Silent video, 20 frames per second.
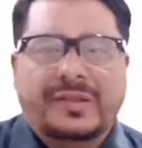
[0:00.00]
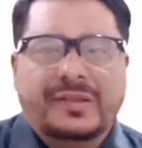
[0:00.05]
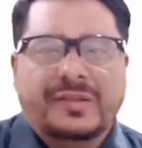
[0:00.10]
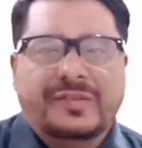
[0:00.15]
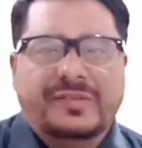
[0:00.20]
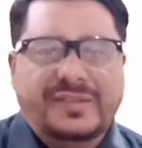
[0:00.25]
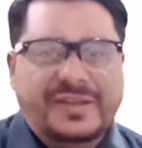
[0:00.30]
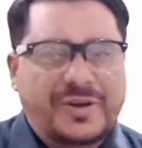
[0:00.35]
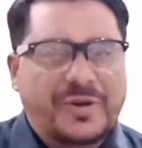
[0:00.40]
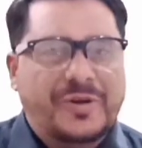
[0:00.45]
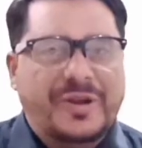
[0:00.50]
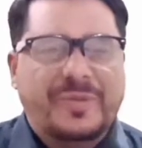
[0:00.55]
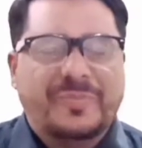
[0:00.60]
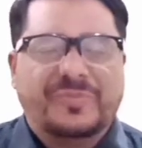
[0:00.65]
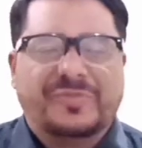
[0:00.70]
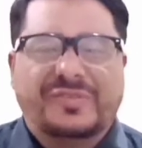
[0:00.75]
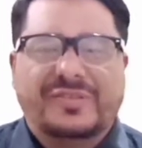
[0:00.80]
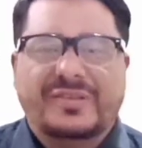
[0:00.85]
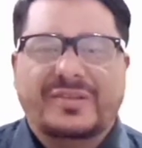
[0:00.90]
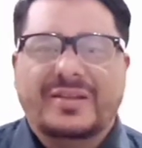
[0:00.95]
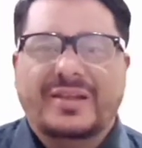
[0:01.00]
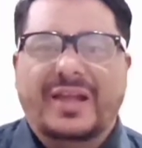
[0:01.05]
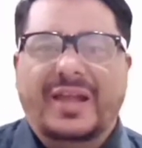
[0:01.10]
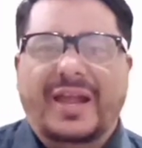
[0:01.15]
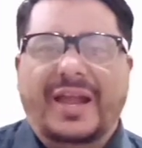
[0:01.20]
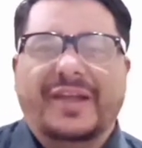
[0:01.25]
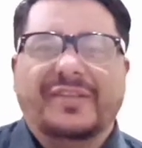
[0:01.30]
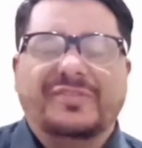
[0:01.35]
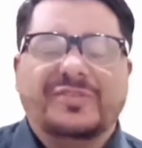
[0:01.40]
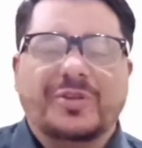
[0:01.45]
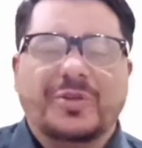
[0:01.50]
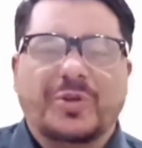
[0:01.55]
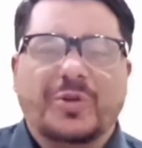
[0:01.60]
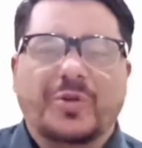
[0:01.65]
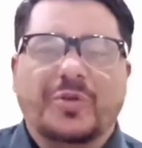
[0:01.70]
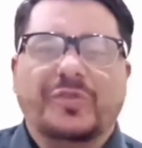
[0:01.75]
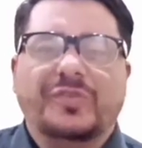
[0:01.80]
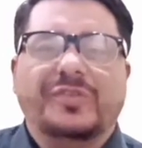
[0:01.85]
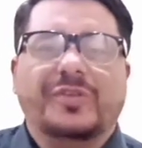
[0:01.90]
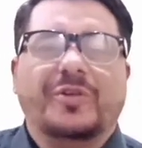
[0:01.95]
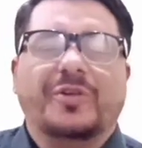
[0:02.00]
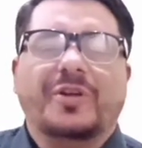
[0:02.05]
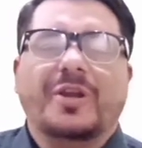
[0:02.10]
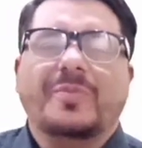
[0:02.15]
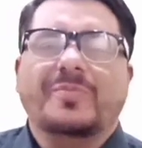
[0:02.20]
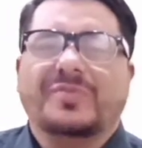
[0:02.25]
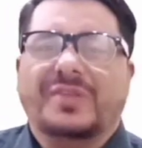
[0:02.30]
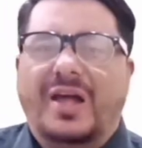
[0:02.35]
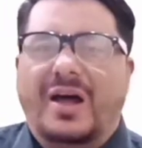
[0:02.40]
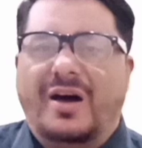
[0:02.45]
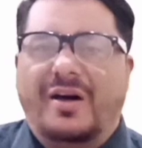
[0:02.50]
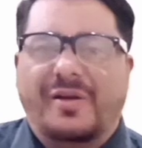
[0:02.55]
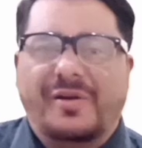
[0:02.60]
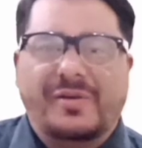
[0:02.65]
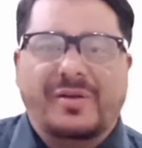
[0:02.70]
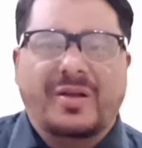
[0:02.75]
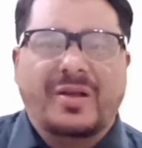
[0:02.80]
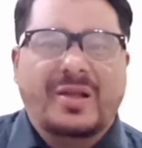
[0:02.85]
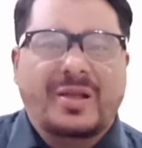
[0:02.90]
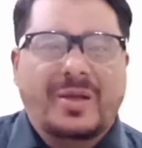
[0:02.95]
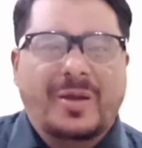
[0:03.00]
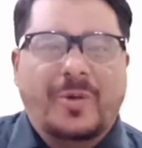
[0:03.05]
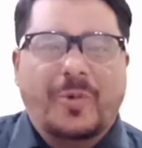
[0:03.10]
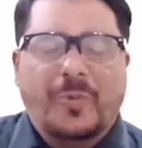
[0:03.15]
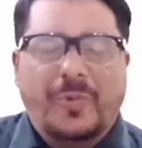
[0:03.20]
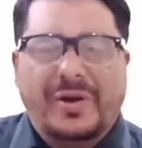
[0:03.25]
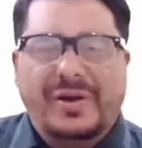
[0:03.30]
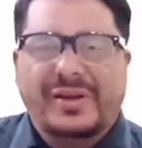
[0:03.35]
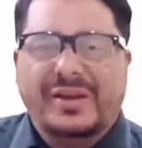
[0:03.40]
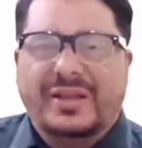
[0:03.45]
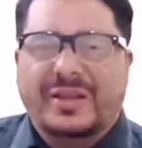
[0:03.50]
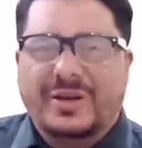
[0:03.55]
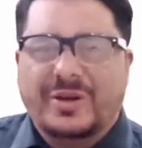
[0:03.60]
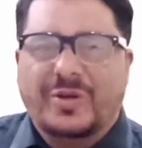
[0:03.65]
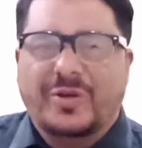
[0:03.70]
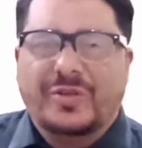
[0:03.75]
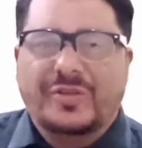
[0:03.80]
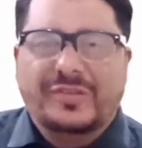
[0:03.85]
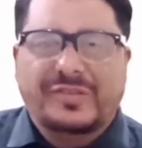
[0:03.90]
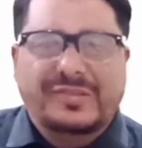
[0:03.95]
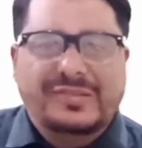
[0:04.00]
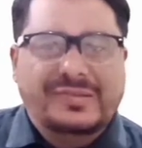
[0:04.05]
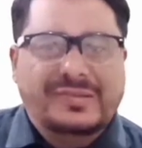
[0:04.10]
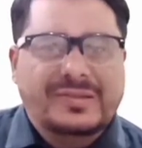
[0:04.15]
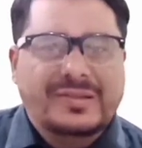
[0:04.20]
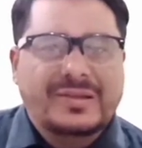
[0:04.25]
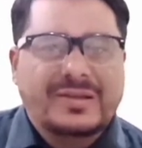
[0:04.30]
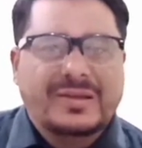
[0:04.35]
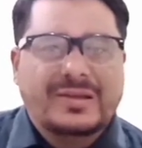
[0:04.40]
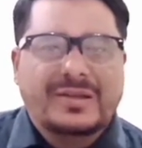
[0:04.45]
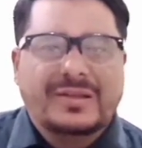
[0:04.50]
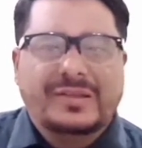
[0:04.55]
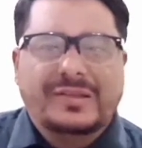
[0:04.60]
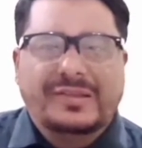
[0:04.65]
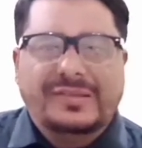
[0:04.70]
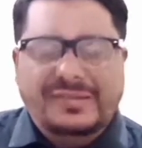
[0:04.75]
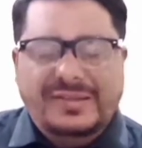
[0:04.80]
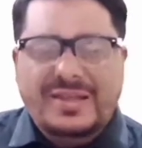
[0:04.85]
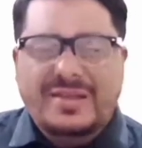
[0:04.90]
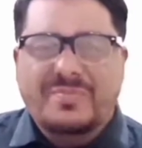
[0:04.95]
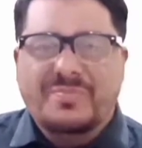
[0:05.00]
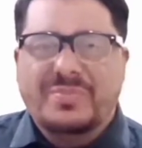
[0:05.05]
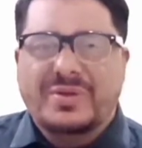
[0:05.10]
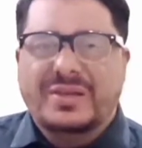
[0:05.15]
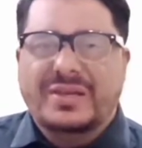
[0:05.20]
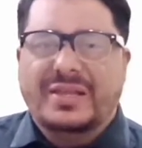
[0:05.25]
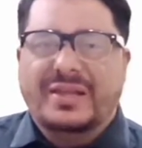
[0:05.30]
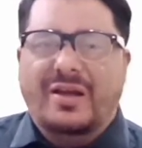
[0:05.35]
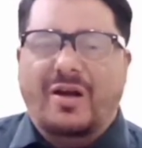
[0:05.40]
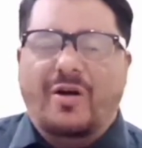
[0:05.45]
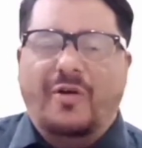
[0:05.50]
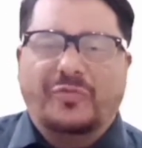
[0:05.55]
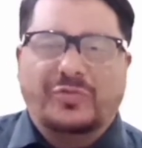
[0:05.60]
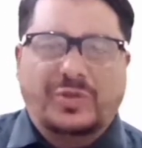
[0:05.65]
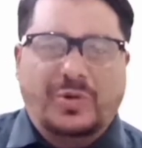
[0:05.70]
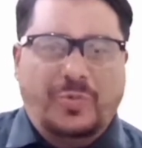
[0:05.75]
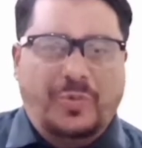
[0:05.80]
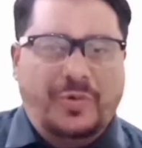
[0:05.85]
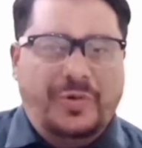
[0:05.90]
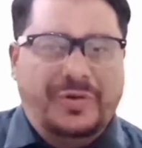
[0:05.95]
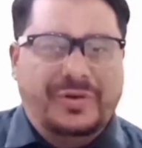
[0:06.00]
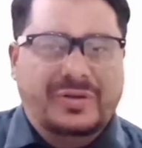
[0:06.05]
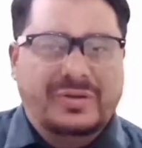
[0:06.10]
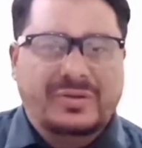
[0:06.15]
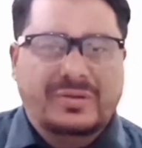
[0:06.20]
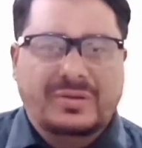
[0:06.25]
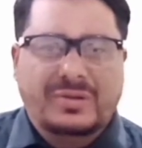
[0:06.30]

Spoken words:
Synonyms. As you know, synonyms are very close, same meaning of the word.